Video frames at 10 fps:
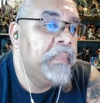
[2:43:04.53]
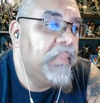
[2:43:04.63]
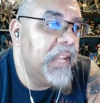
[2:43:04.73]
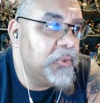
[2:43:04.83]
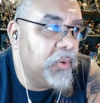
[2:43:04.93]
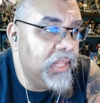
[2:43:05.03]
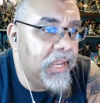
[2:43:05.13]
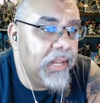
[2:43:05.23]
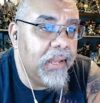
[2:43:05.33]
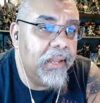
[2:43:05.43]
that's really
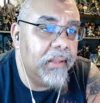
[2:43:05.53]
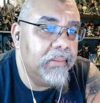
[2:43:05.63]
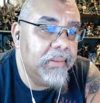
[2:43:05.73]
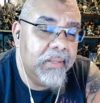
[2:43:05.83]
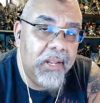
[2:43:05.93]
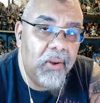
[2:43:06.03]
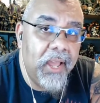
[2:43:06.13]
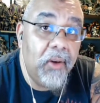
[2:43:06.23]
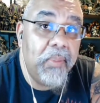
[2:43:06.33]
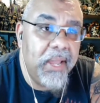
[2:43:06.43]
going to, you know,
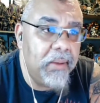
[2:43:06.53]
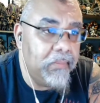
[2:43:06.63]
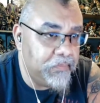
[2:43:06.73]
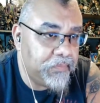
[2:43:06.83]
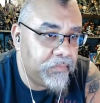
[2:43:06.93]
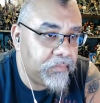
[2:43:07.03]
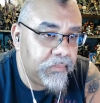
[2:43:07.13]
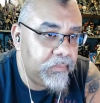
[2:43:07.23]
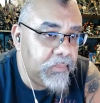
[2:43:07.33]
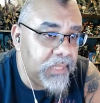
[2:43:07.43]
help him
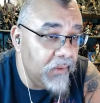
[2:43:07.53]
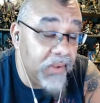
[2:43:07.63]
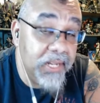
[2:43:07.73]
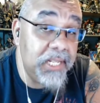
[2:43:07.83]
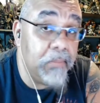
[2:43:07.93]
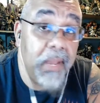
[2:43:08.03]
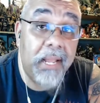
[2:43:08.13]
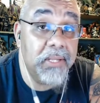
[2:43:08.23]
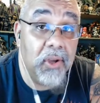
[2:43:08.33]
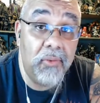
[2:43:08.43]
eventually make
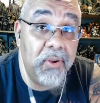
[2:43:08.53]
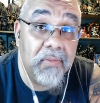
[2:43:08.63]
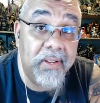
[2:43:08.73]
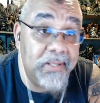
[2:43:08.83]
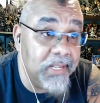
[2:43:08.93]
his own movies.